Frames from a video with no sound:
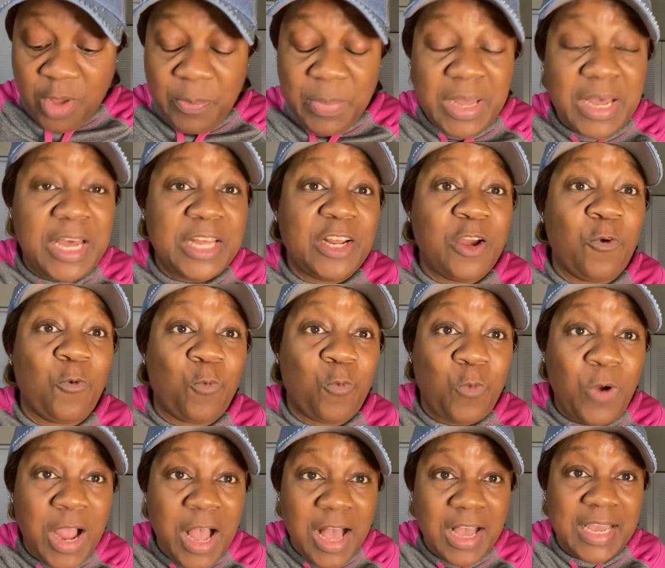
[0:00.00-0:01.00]
upon a
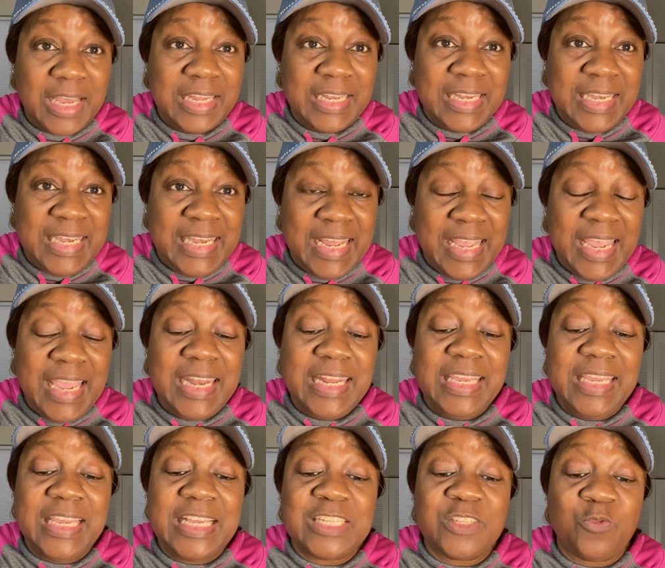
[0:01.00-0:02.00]
rock that
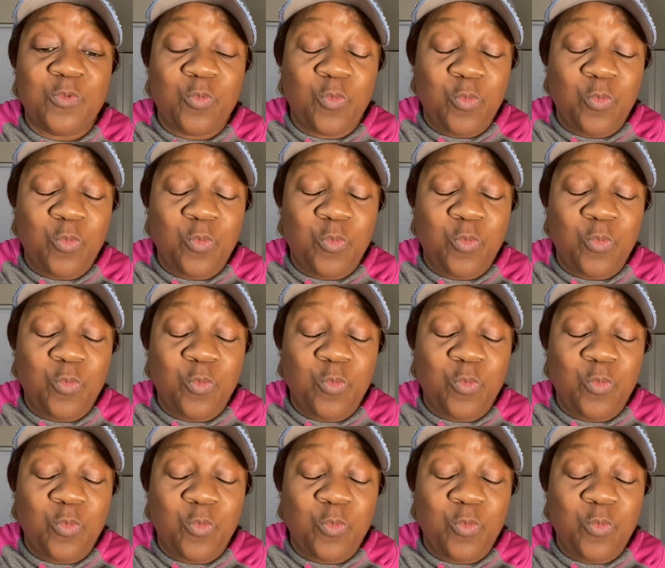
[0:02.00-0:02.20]
is